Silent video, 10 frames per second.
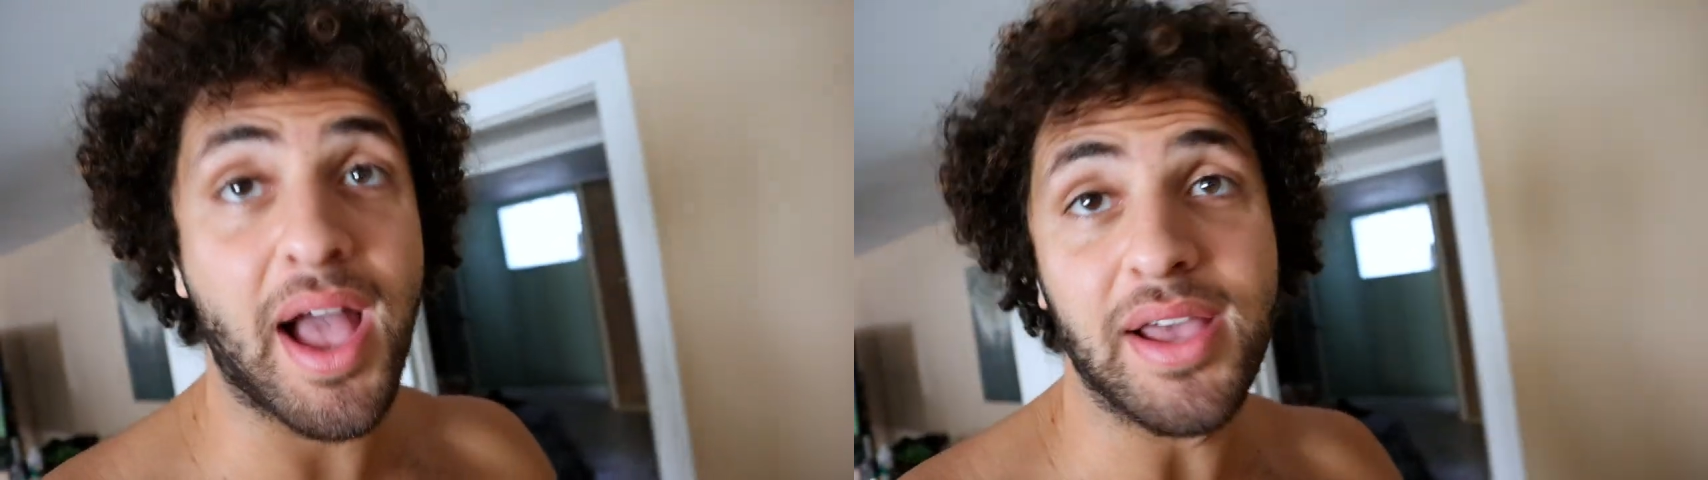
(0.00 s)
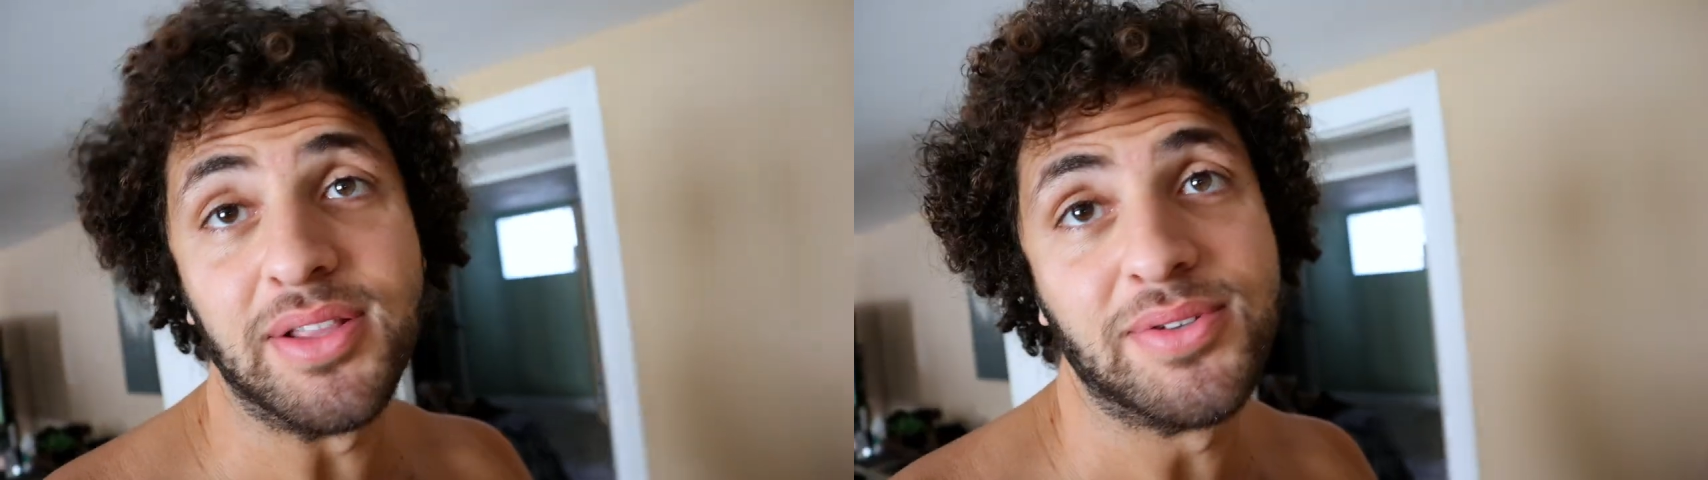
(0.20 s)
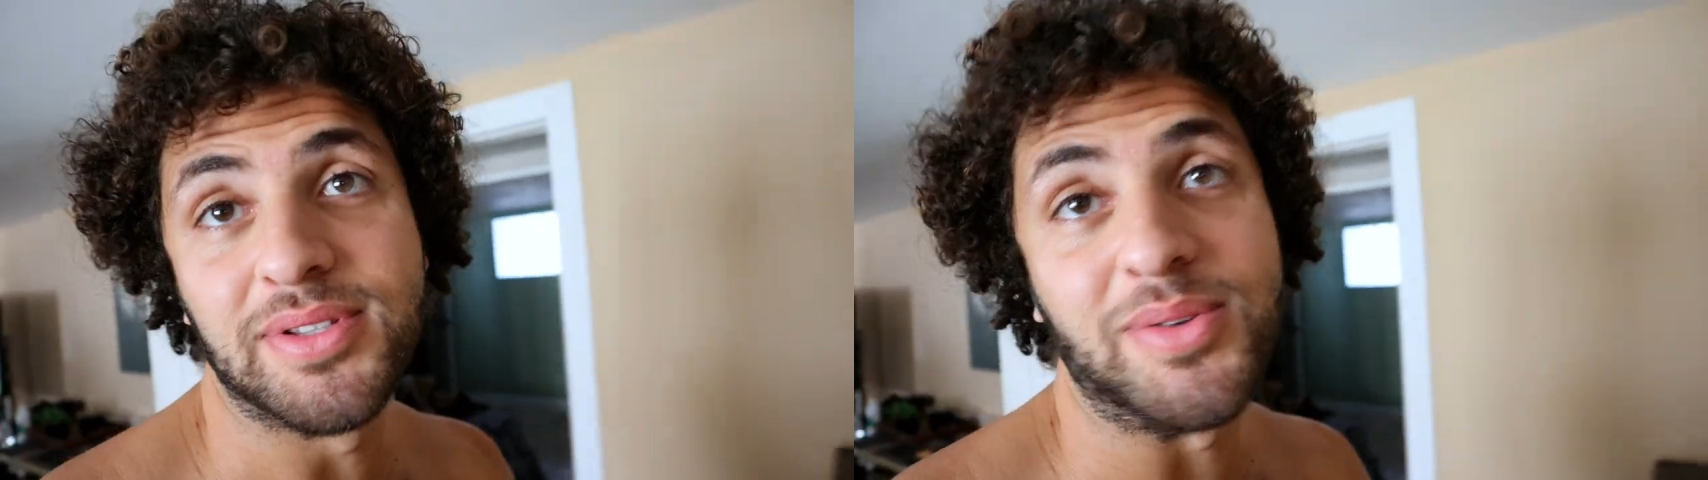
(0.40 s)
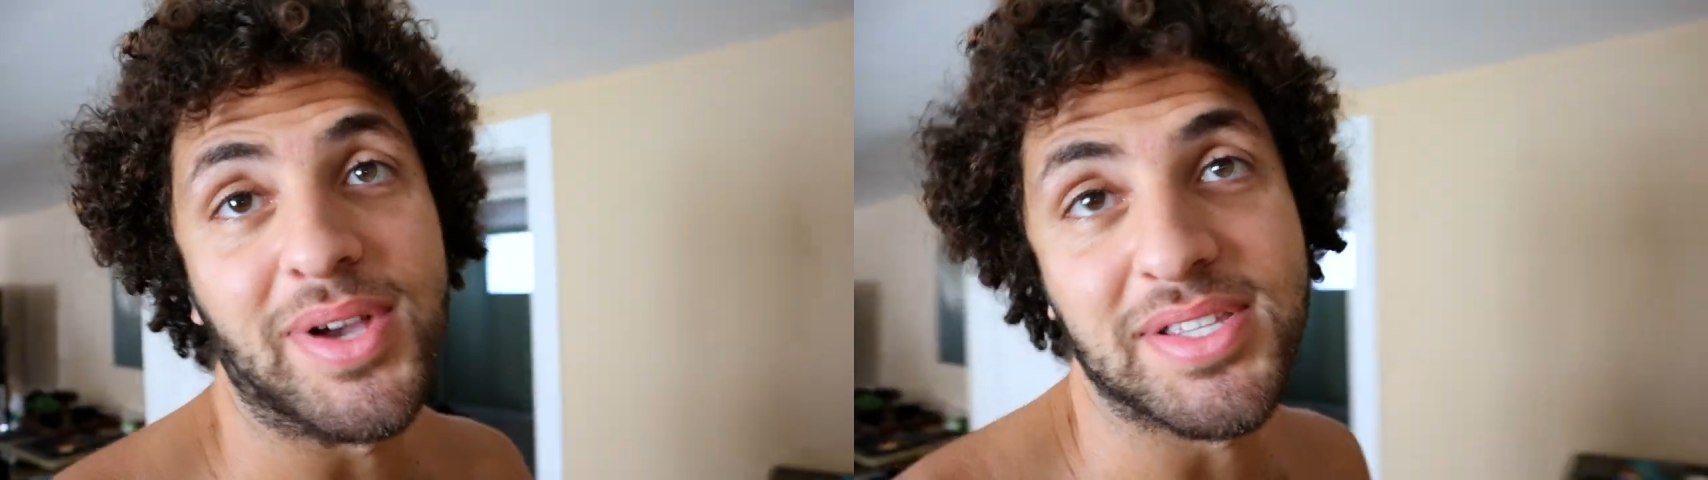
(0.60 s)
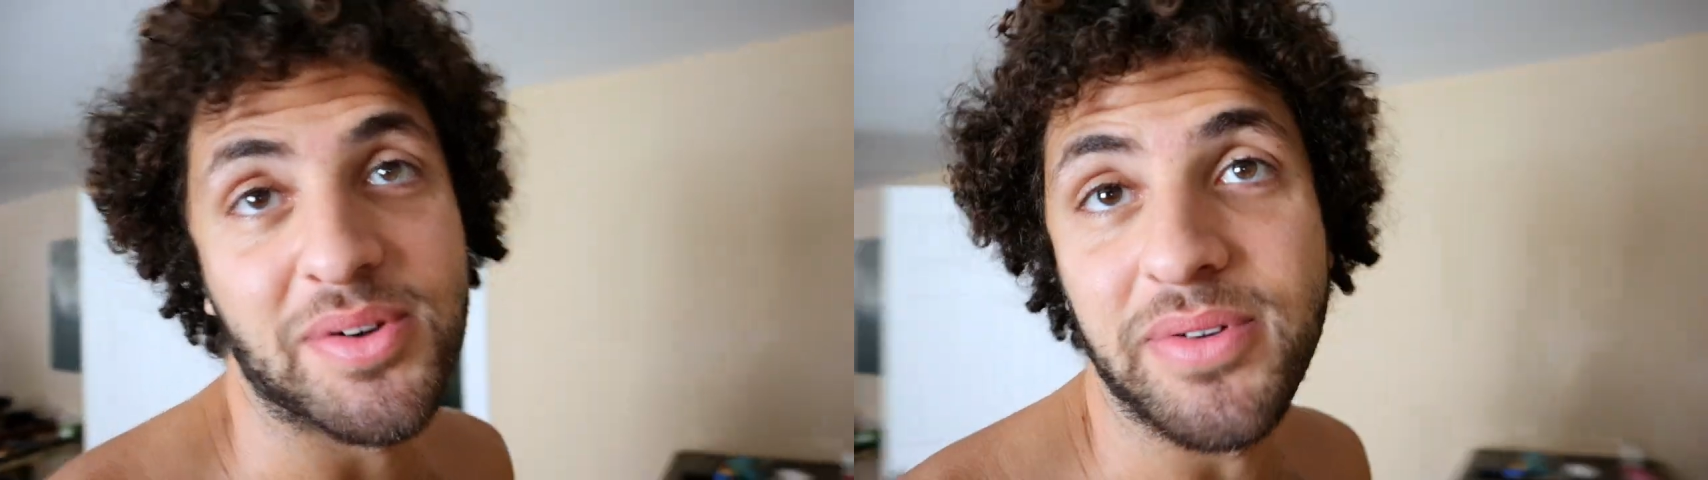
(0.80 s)
I ain't losing
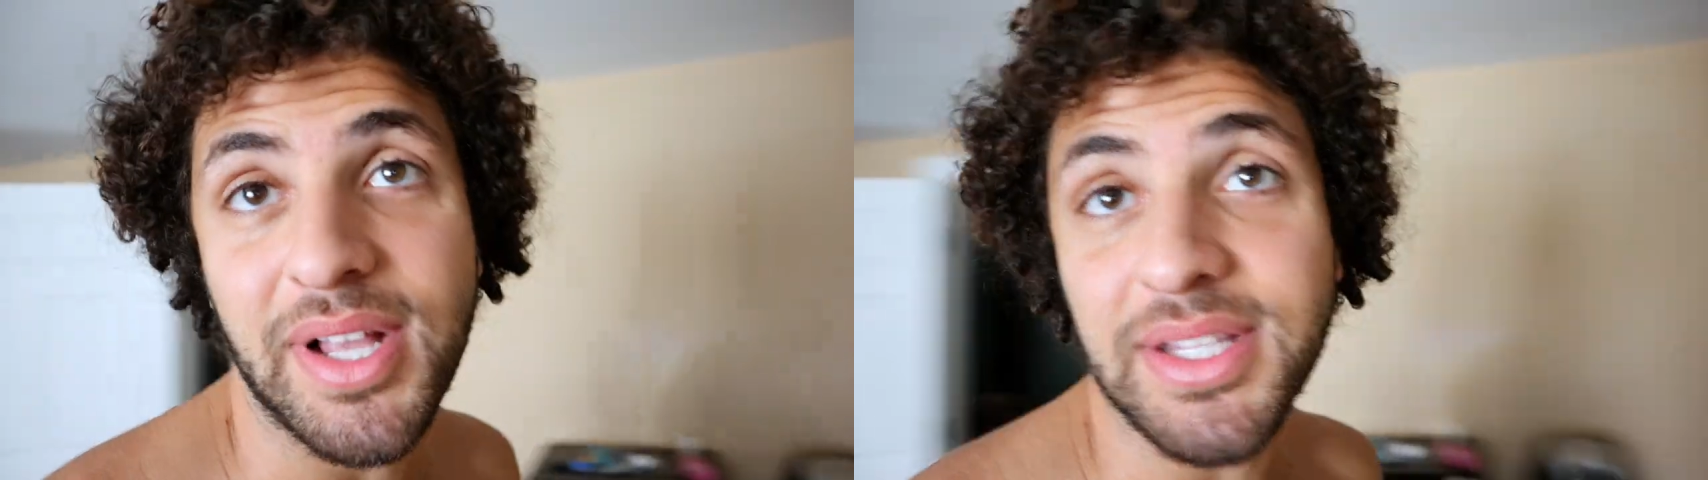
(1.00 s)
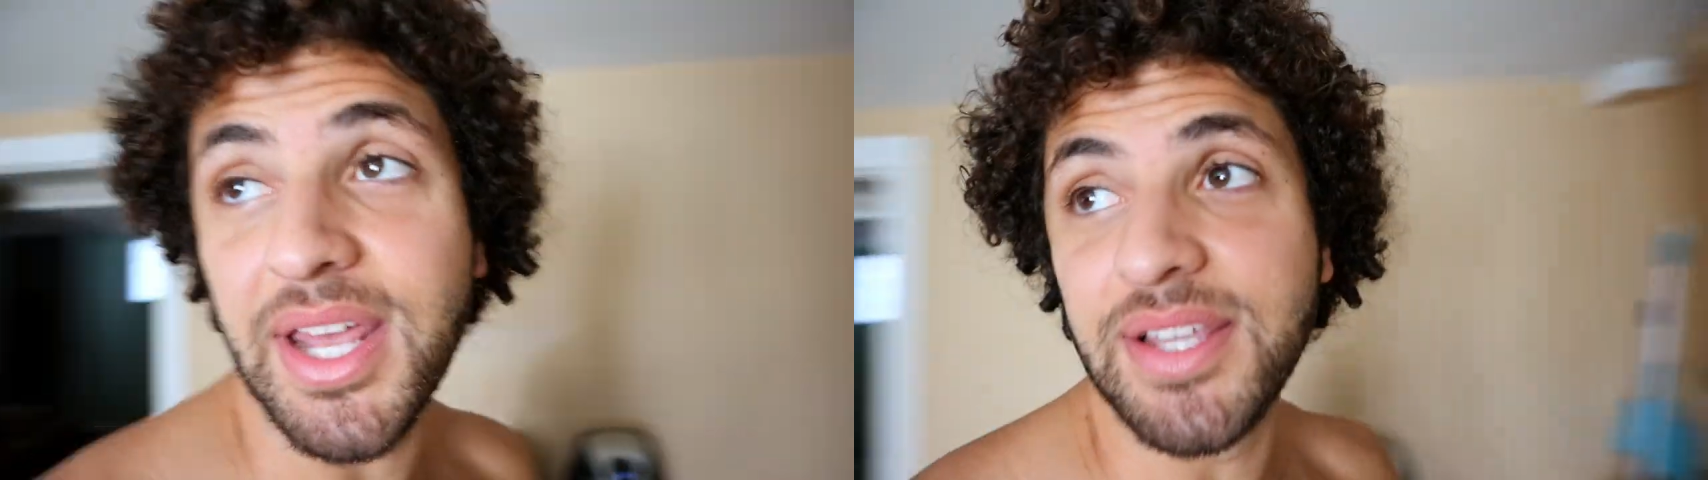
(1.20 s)
twice in a row like that